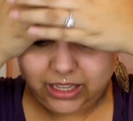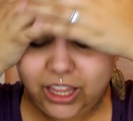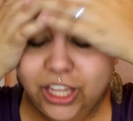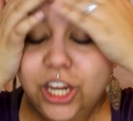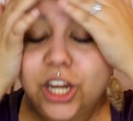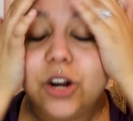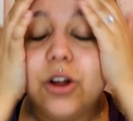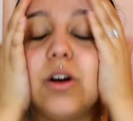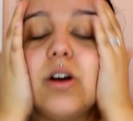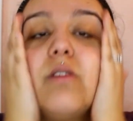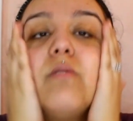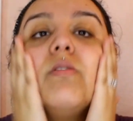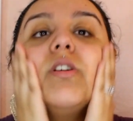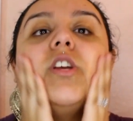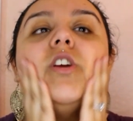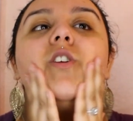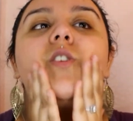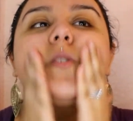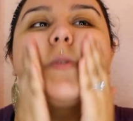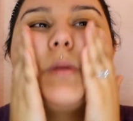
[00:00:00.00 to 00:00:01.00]
You know how when
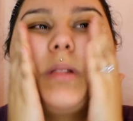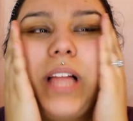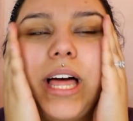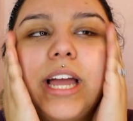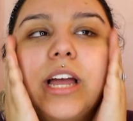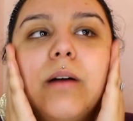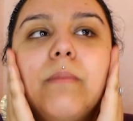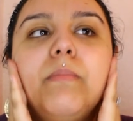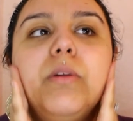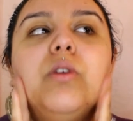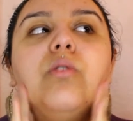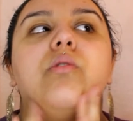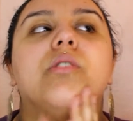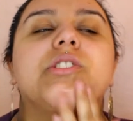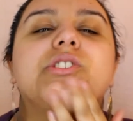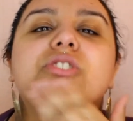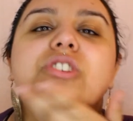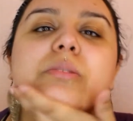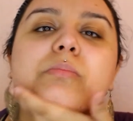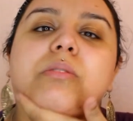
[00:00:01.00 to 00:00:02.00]
you do like a Biore
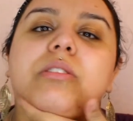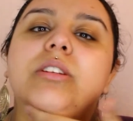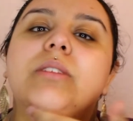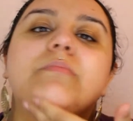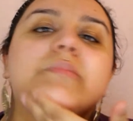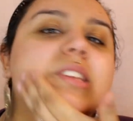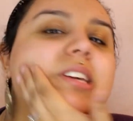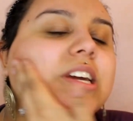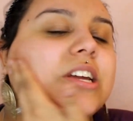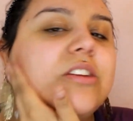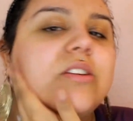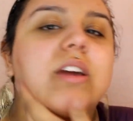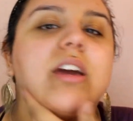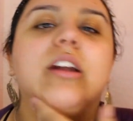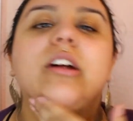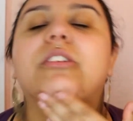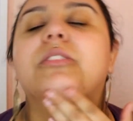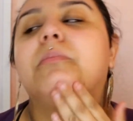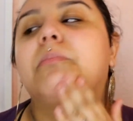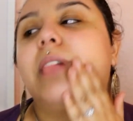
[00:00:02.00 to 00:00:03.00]
strip or something and you get
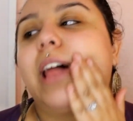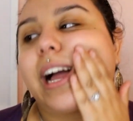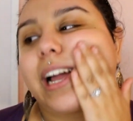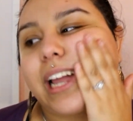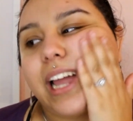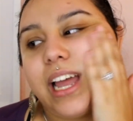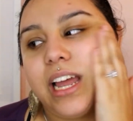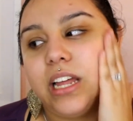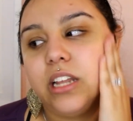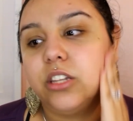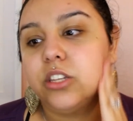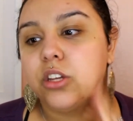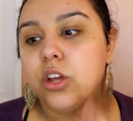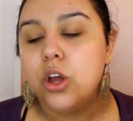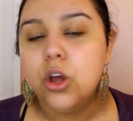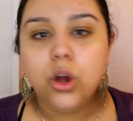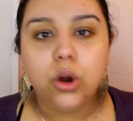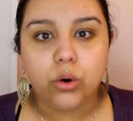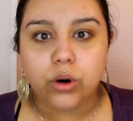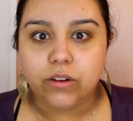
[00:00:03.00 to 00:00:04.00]
all the blackheads,
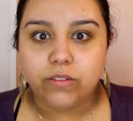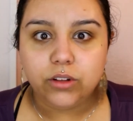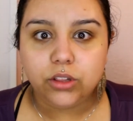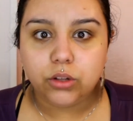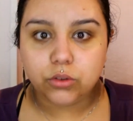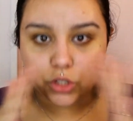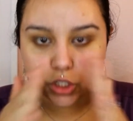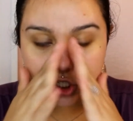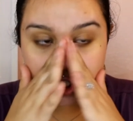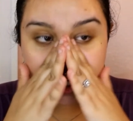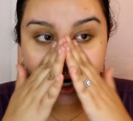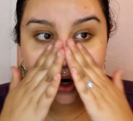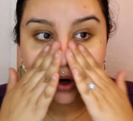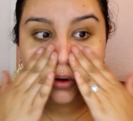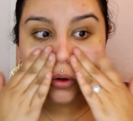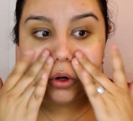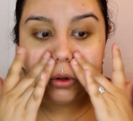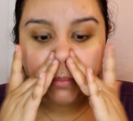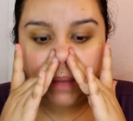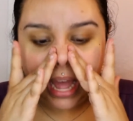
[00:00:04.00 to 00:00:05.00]
or even those
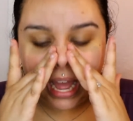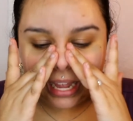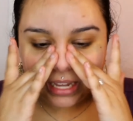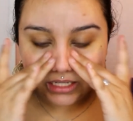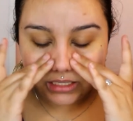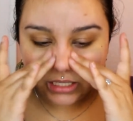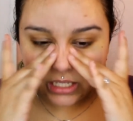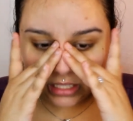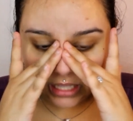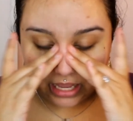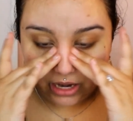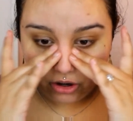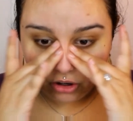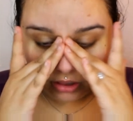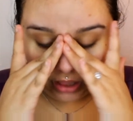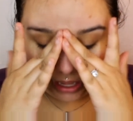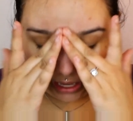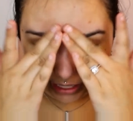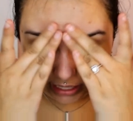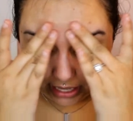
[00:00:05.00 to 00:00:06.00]
charcoal masks that are
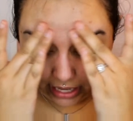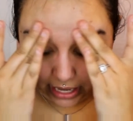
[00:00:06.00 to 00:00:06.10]
like